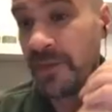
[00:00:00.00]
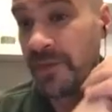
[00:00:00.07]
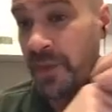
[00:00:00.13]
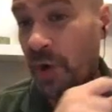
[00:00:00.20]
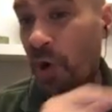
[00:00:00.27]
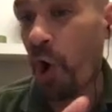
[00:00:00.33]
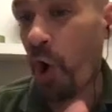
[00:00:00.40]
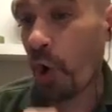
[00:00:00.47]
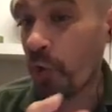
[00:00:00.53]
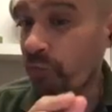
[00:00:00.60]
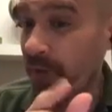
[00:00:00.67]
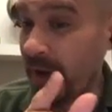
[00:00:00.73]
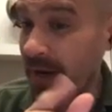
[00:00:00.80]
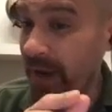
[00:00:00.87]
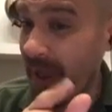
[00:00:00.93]
Their heart
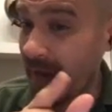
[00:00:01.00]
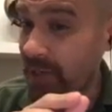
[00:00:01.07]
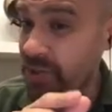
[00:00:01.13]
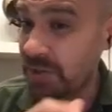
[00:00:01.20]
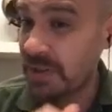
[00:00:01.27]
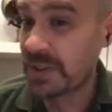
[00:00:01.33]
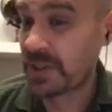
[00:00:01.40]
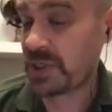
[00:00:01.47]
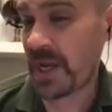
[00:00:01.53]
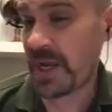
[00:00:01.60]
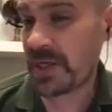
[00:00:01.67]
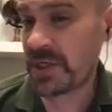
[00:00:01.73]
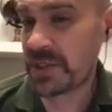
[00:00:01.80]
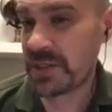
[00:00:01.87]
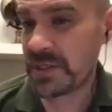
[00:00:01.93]
rate actually
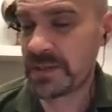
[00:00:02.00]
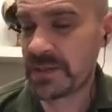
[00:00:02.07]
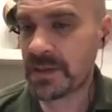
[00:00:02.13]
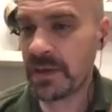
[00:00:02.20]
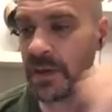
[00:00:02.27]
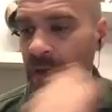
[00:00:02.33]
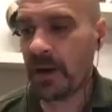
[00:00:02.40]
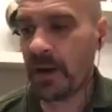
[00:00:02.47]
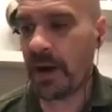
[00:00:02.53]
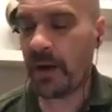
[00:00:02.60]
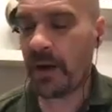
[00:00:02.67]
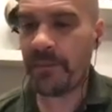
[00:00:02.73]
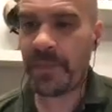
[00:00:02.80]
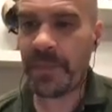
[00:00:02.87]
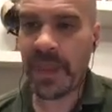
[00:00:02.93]
changes,
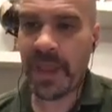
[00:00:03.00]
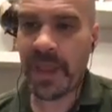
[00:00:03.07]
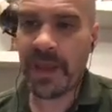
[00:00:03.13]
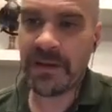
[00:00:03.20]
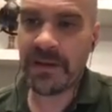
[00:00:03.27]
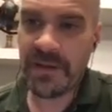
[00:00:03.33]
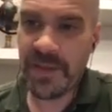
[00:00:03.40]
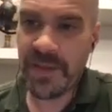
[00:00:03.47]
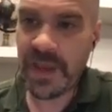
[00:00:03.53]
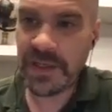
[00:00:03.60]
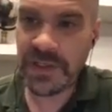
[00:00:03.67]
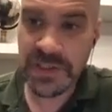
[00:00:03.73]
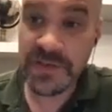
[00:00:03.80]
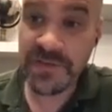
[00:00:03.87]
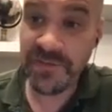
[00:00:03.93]
and they
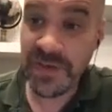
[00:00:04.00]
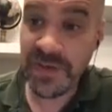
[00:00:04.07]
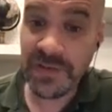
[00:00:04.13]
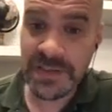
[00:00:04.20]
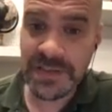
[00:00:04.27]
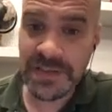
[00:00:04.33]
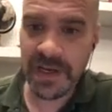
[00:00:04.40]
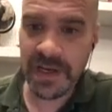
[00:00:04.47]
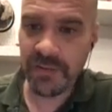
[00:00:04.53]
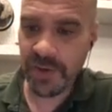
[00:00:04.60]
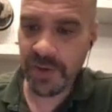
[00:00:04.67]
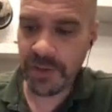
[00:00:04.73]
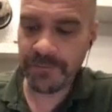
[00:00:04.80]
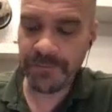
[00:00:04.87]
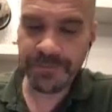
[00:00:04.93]
just feel sick,
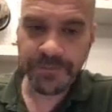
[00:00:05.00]
right?